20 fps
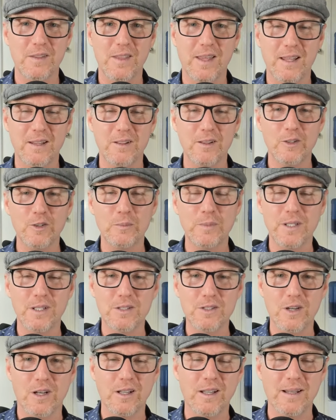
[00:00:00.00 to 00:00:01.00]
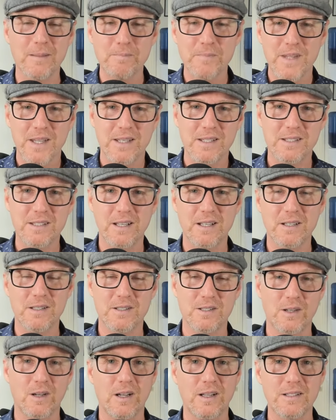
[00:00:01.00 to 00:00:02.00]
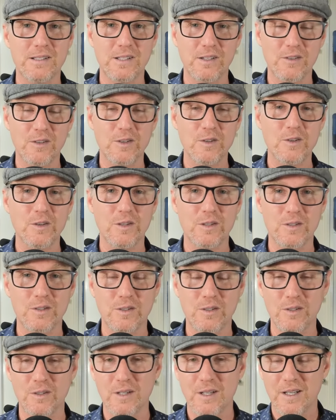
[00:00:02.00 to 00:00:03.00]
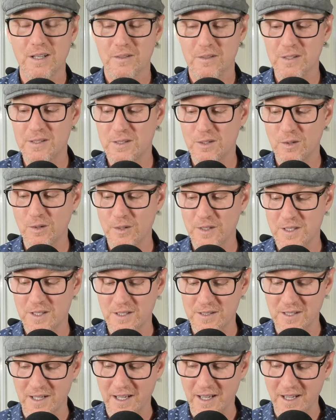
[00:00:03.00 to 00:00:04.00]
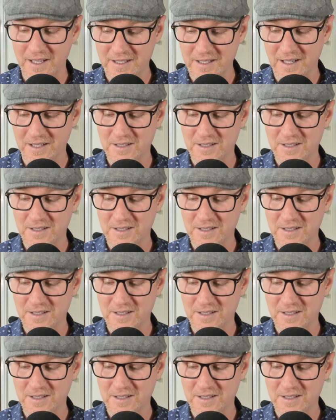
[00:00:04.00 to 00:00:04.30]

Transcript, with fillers: that little bit of dollar set aside so that you can do this course. Because I, I I